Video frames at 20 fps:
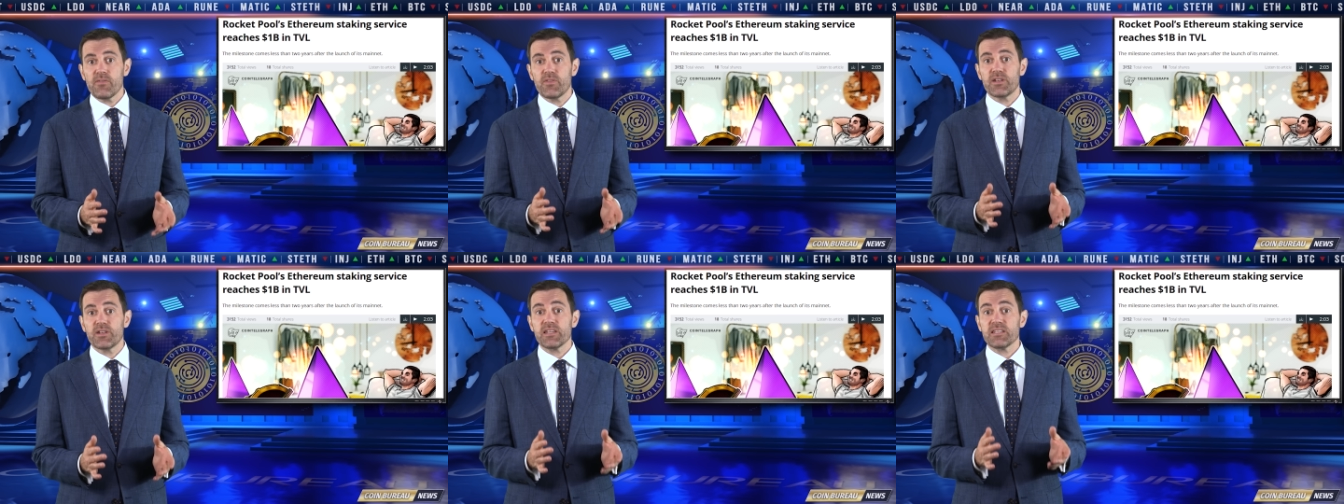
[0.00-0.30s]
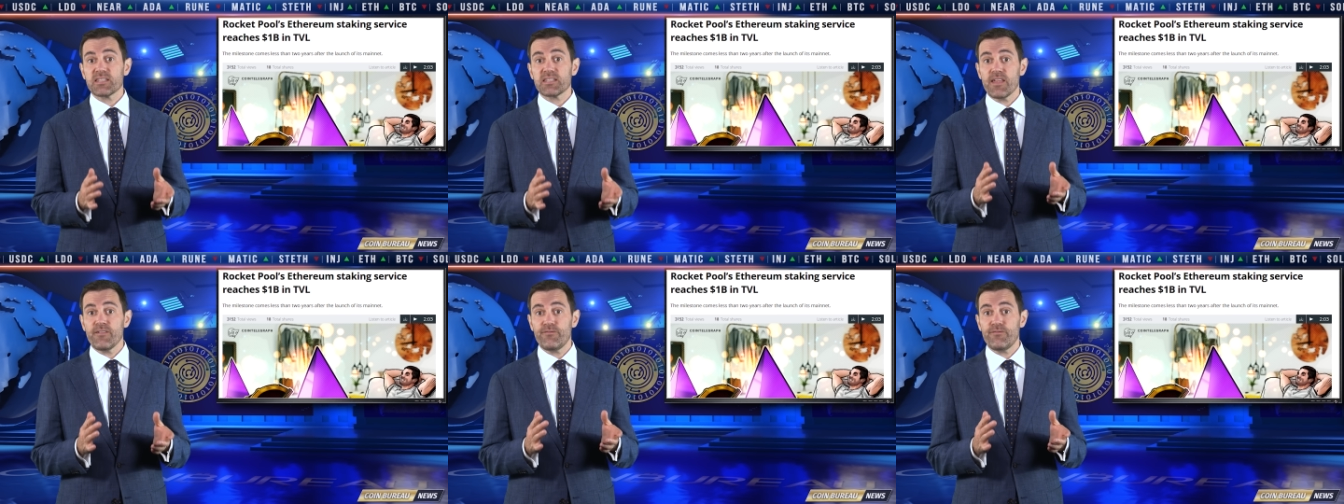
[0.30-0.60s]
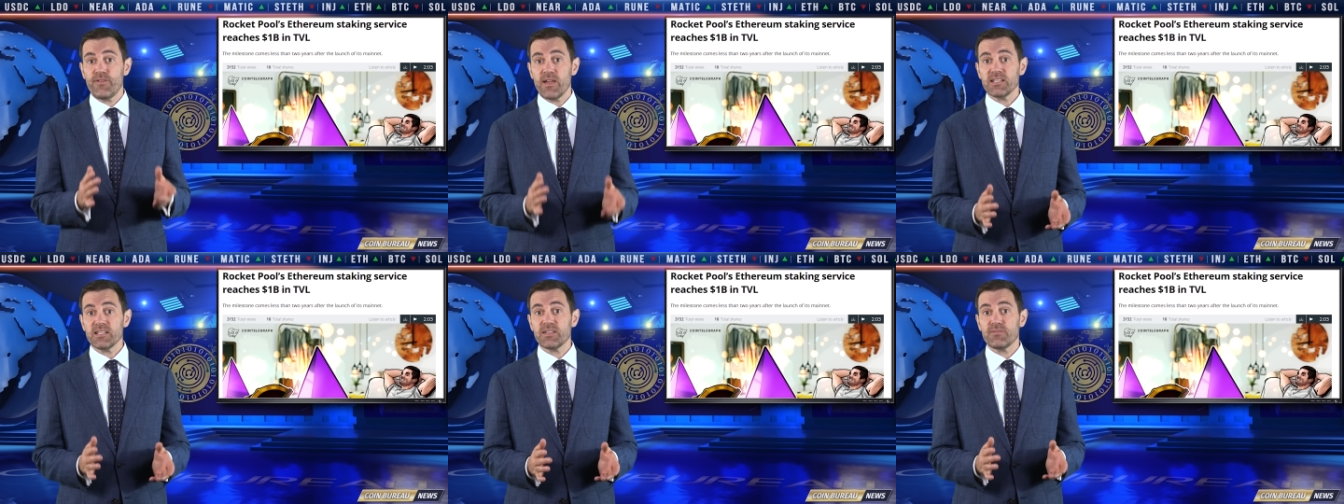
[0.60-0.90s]
that it's
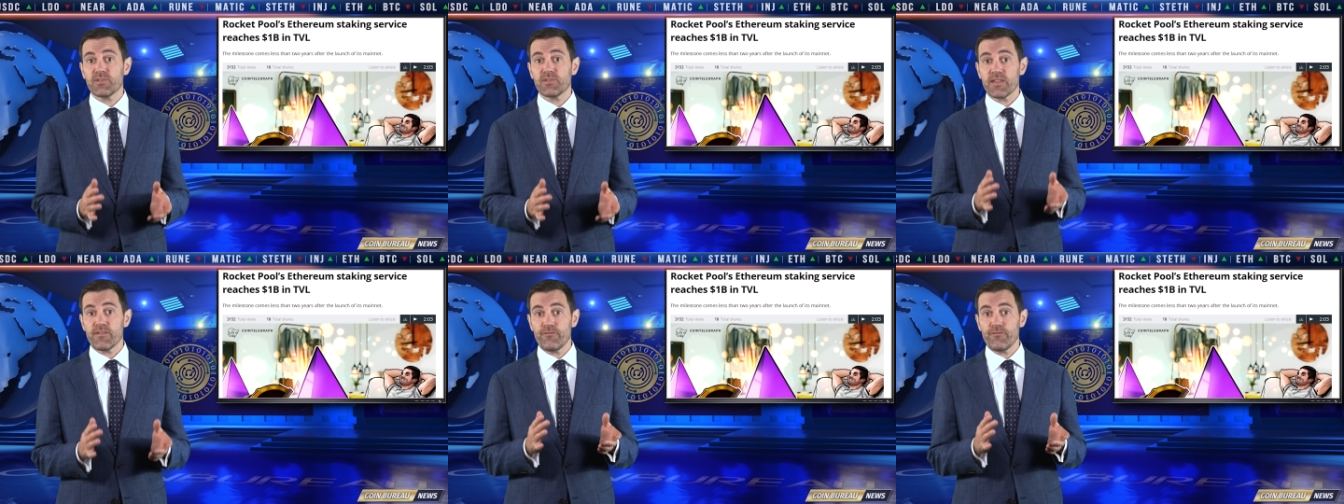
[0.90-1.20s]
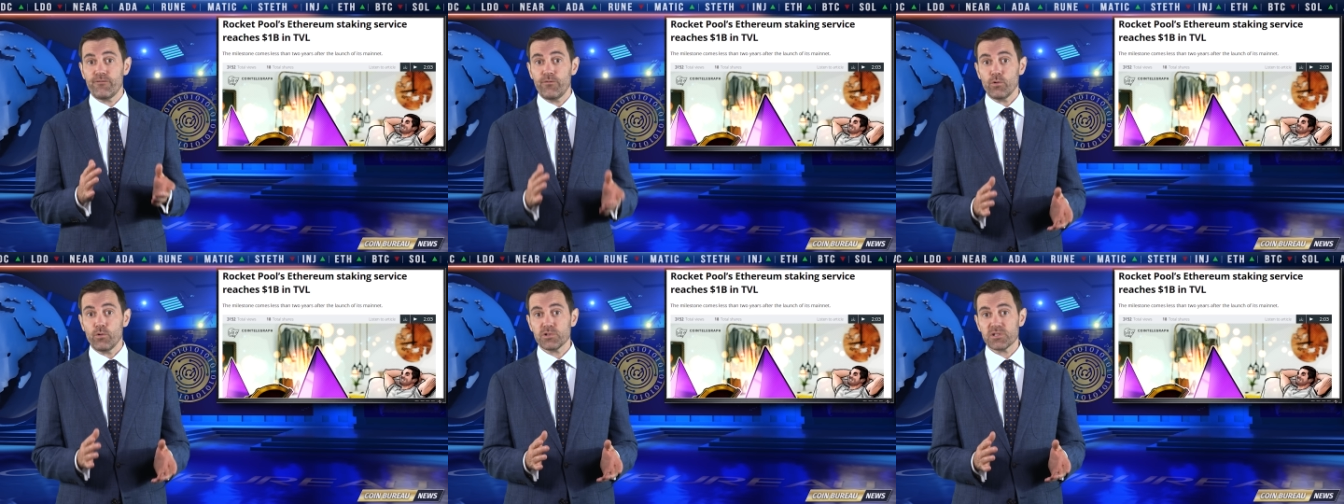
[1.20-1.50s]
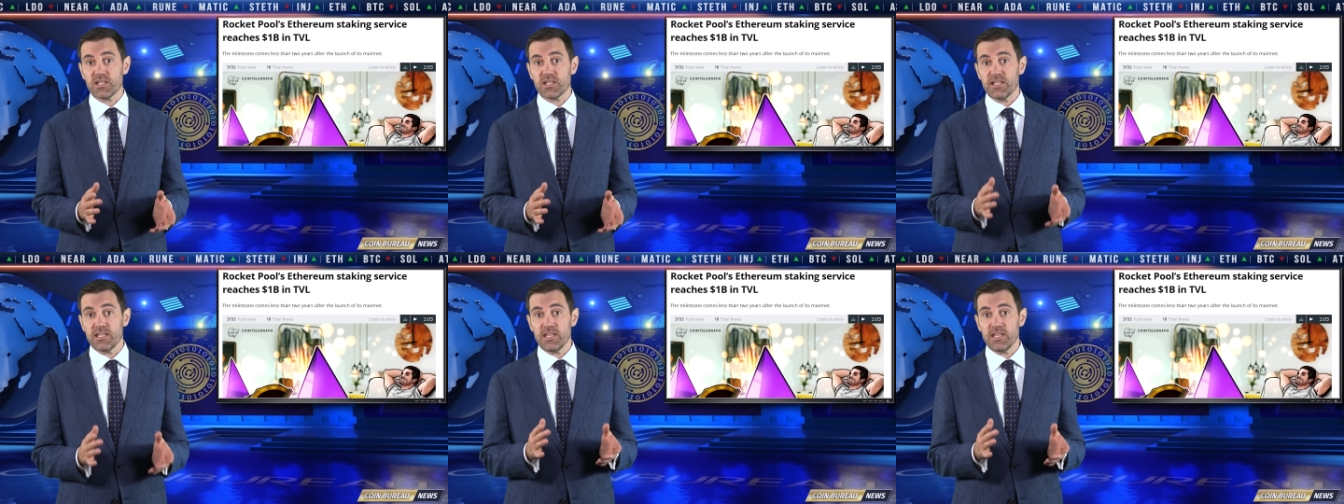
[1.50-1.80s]
effectively
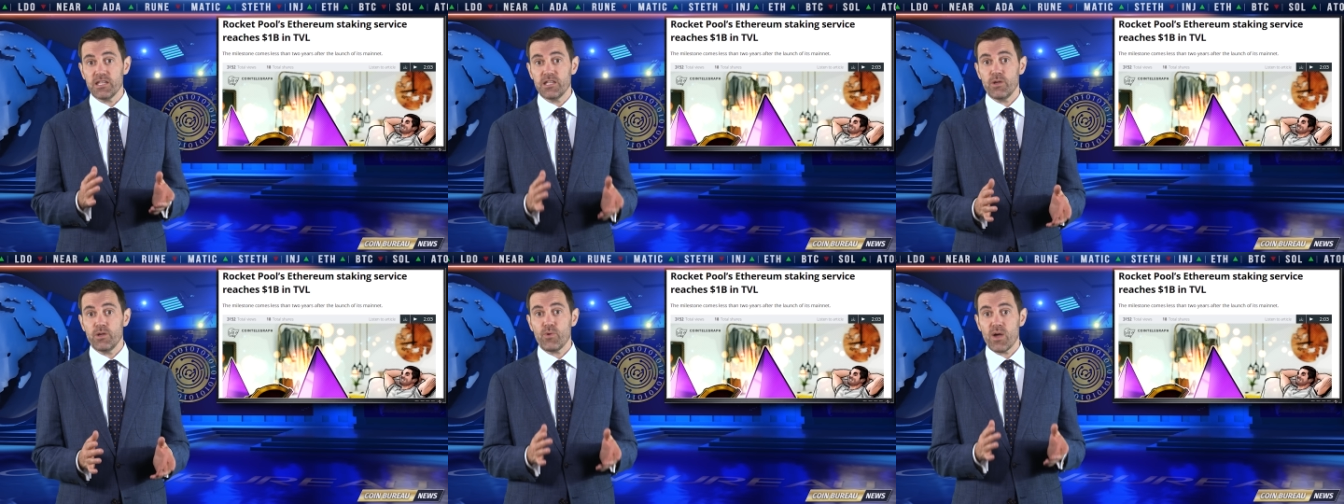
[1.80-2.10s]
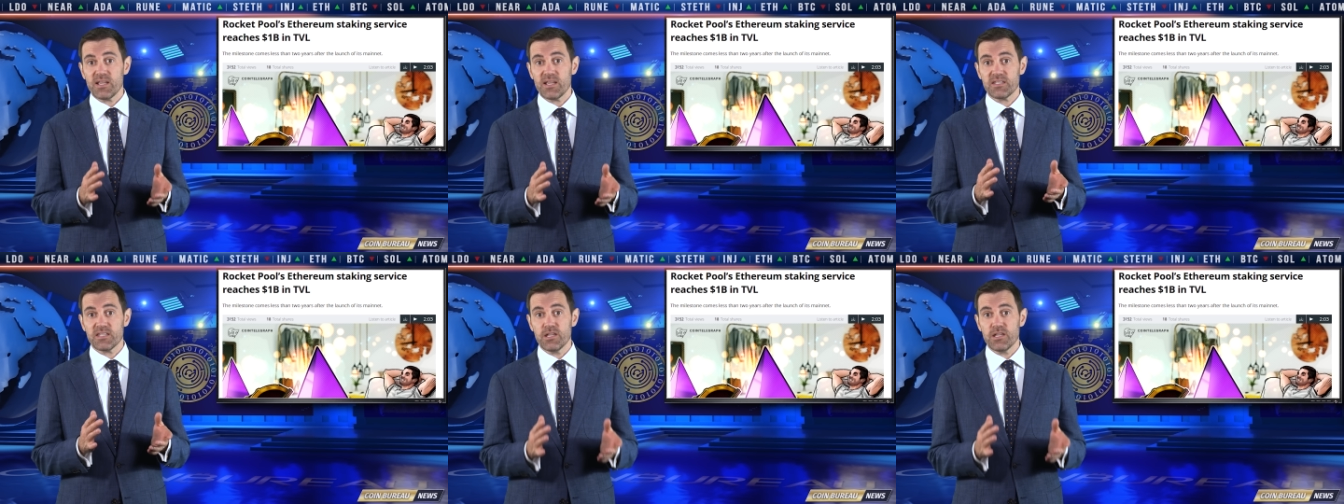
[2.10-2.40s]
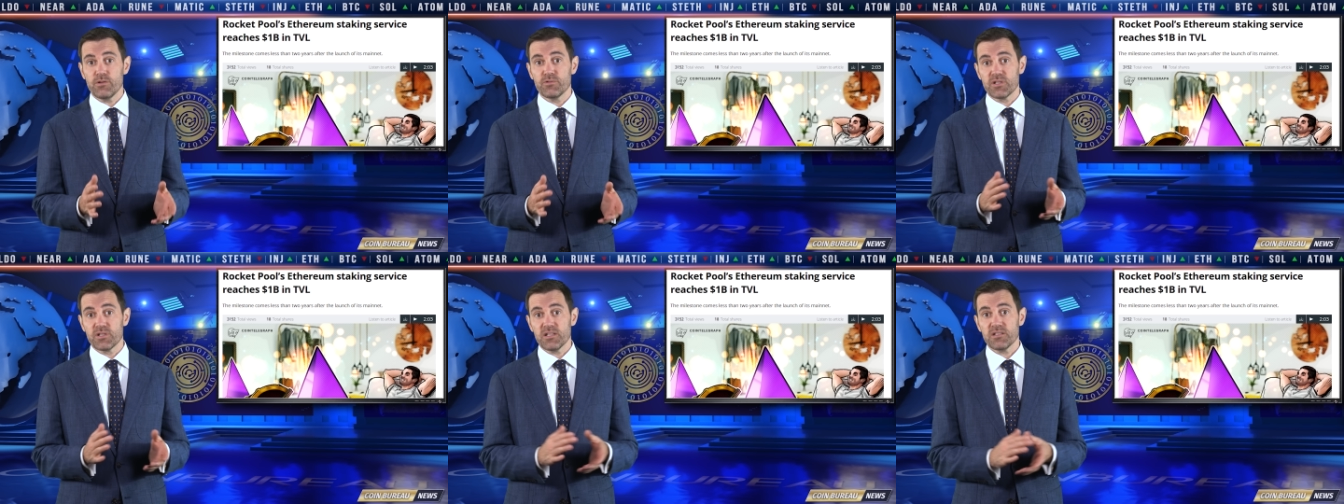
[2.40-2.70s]
forcing U S
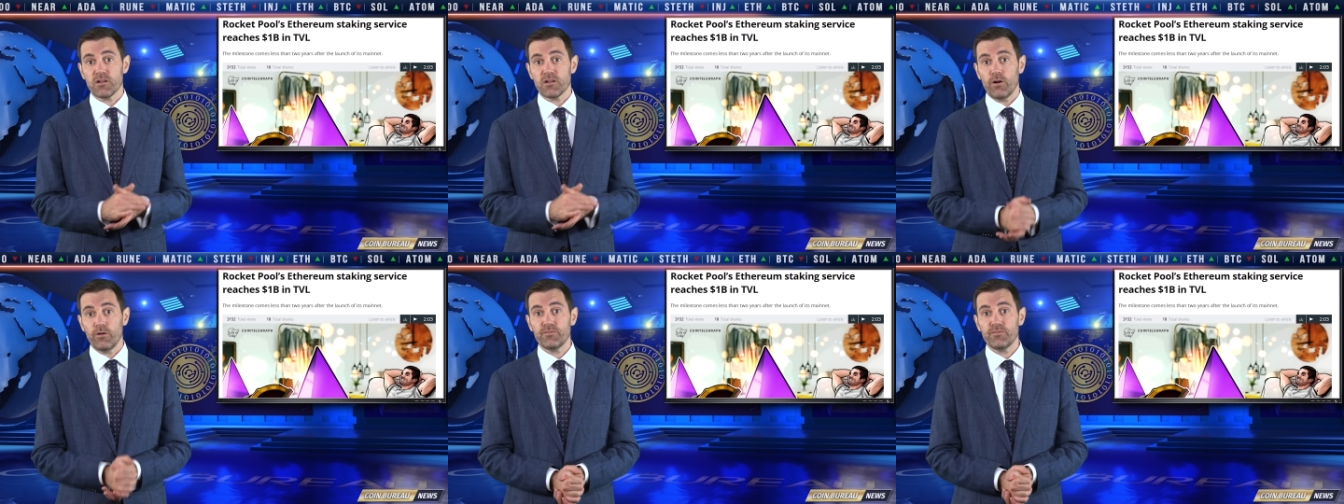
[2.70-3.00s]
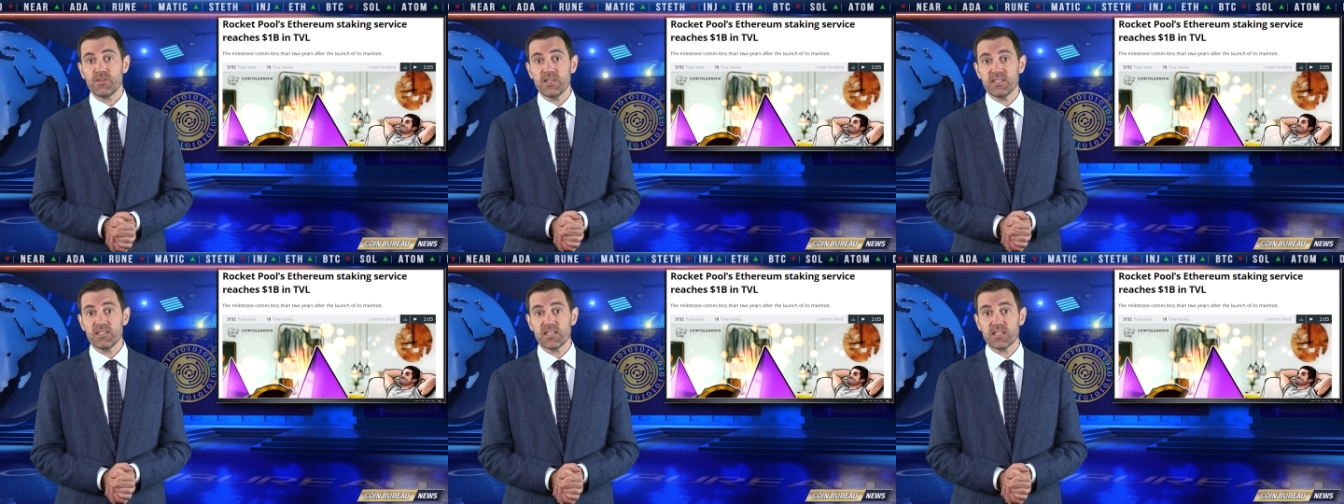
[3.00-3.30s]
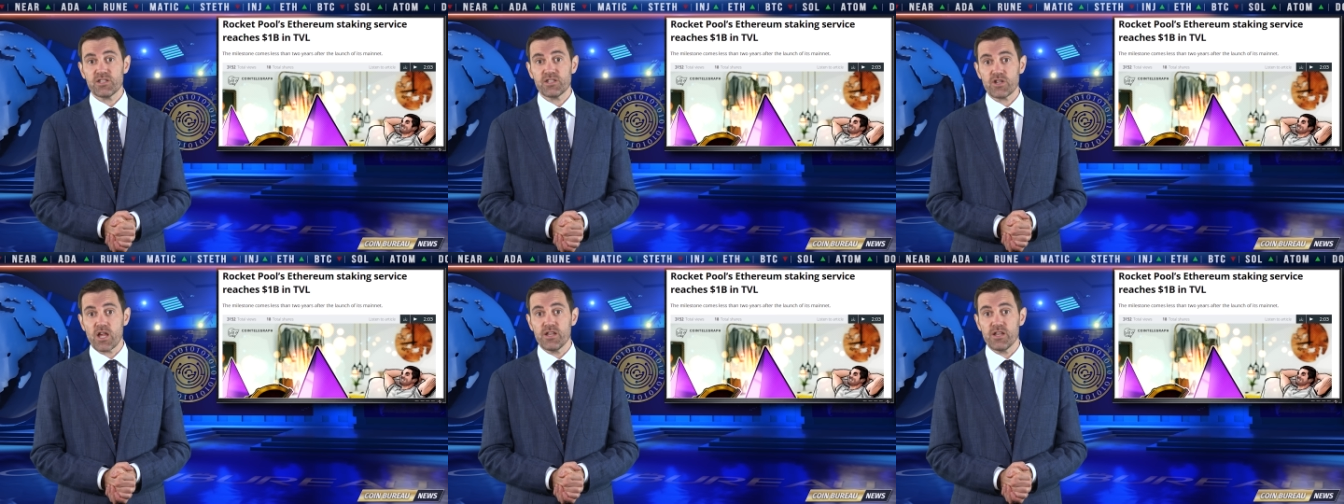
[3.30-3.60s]
users of these
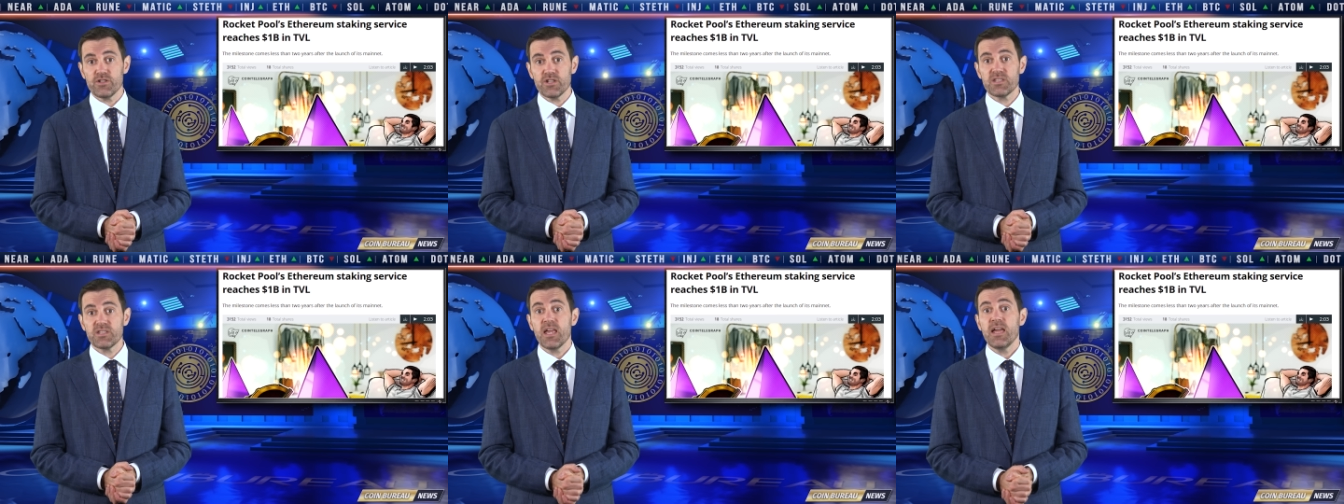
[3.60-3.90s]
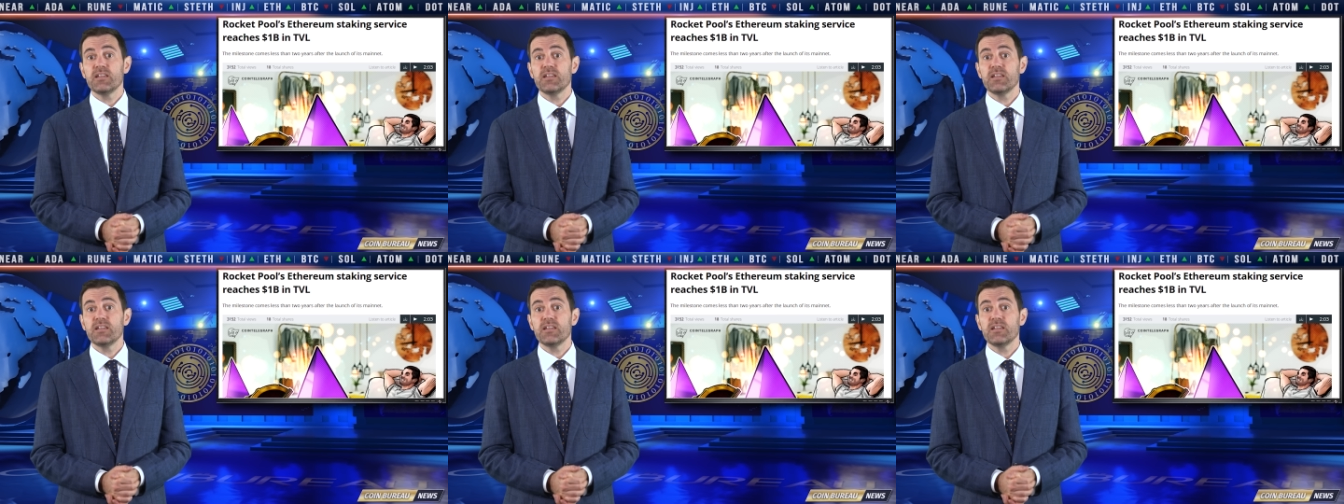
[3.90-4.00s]
exchanges